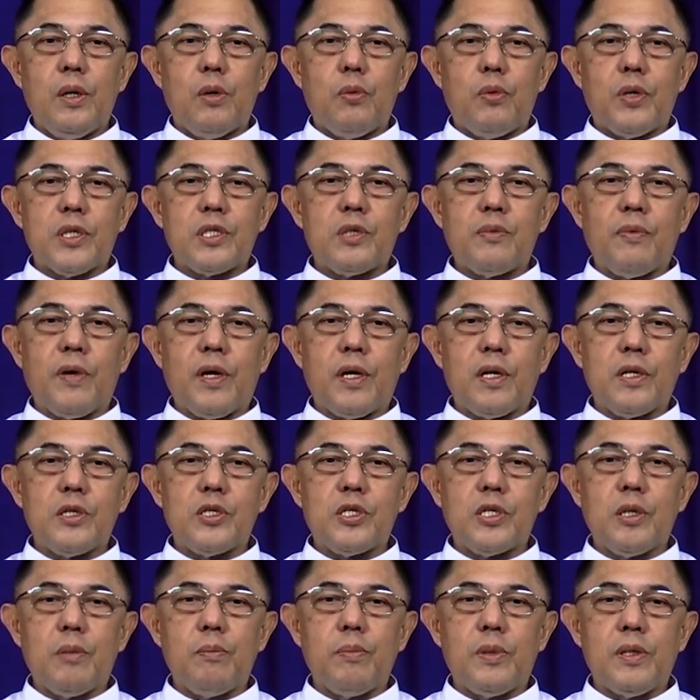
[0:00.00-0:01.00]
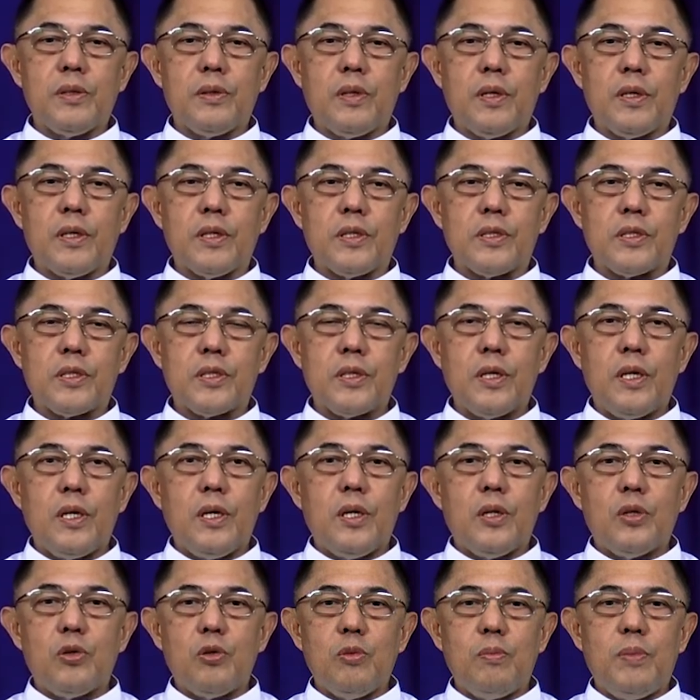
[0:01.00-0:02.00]
was very simply this:
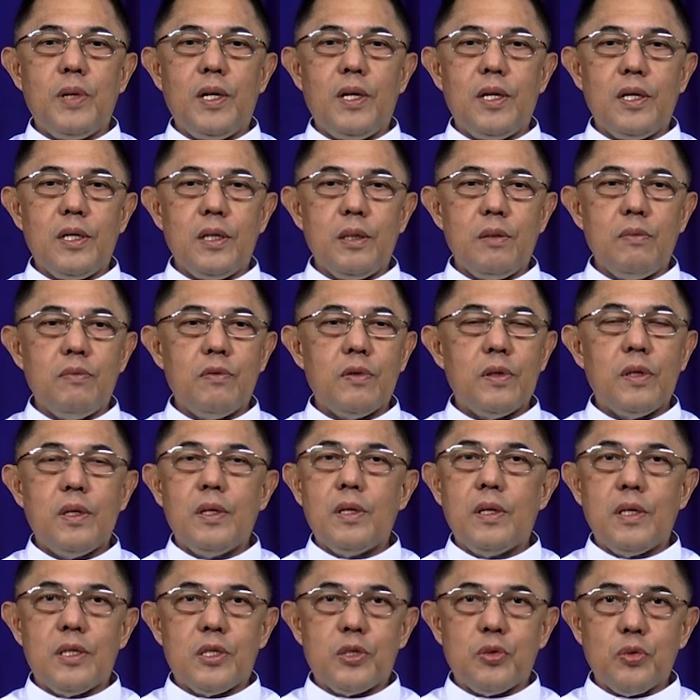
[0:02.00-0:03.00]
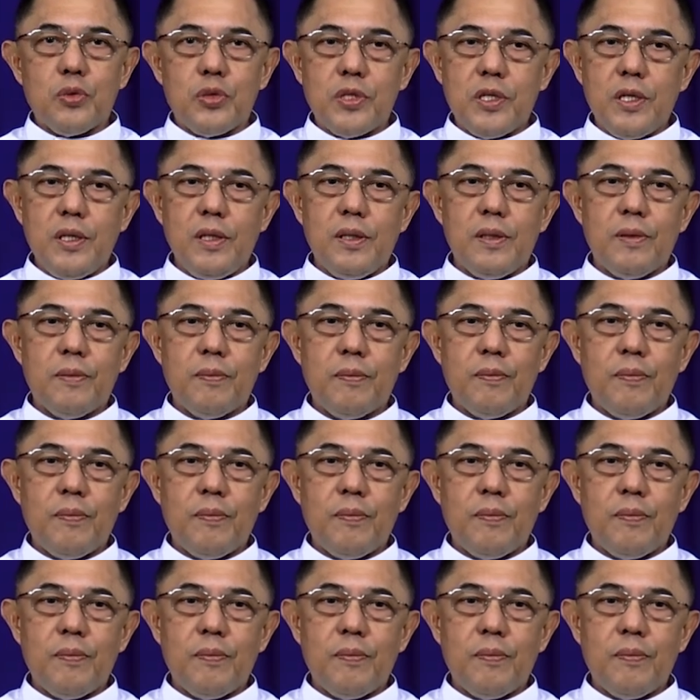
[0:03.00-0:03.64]
to believe is to see.